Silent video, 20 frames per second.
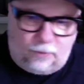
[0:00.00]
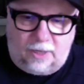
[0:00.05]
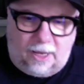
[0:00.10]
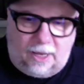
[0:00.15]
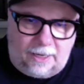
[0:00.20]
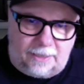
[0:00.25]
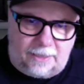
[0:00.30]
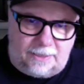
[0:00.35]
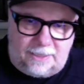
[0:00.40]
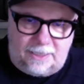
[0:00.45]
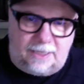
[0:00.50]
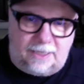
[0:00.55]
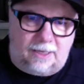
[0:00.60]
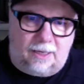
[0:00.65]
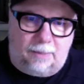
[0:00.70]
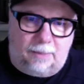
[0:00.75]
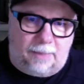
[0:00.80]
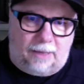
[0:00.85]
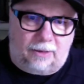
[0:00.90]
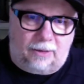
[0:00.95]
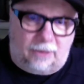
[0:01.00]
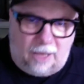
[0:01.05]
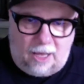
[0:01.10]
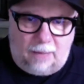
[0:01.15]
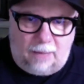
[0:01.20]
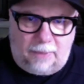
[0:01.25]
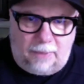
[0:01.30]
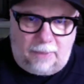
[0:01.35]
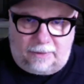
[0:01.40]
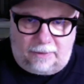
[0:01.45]
idea about
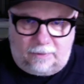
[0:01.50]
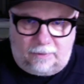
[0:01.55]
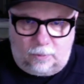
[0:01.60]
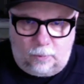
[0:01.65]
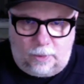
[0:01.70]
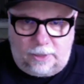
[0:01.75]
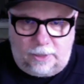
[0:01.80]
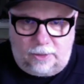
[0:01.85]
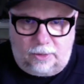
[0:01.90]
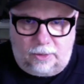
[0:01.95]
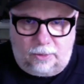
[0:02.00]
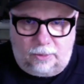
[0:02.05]
comics than we do.